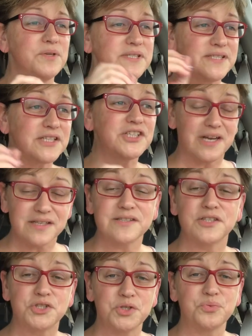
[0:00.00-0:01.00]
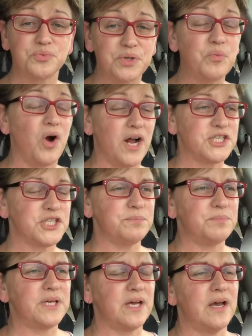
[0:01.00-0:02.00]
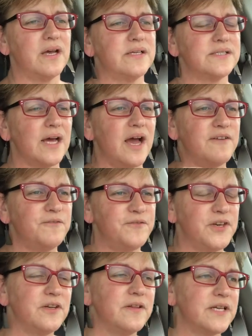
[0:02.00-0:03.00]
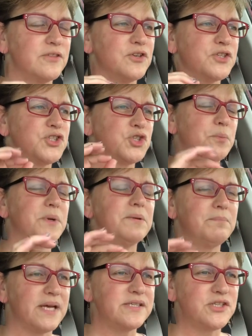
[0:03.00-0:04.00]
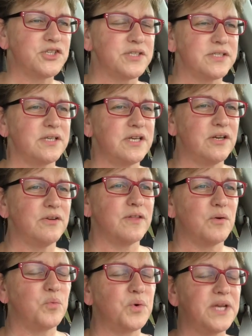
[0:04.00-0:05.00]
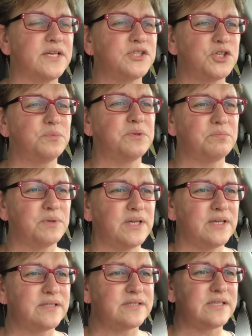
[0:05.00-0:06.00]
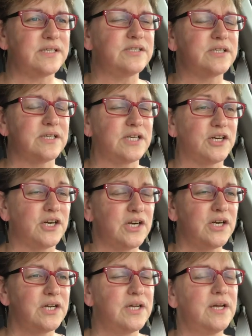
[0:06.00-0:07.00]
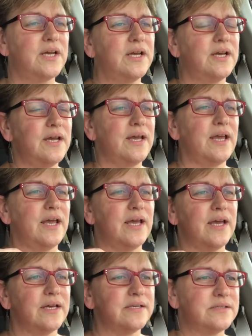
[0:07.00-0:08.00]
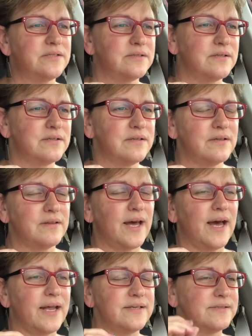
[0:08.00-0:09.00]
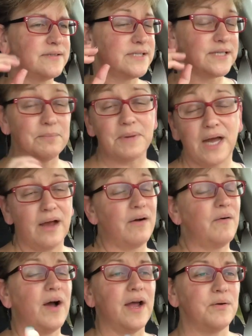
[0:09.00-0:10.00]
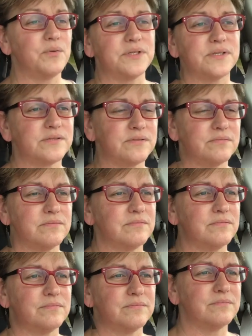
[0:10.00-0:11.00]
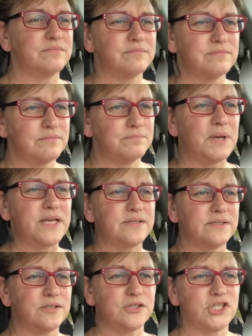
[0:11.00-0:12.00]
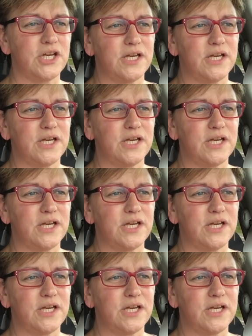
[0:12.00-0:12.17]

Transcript: would suggest that you rewatch it because I feel like there's so many messages in here that we as human beings need to hear. And that somehow I was meant to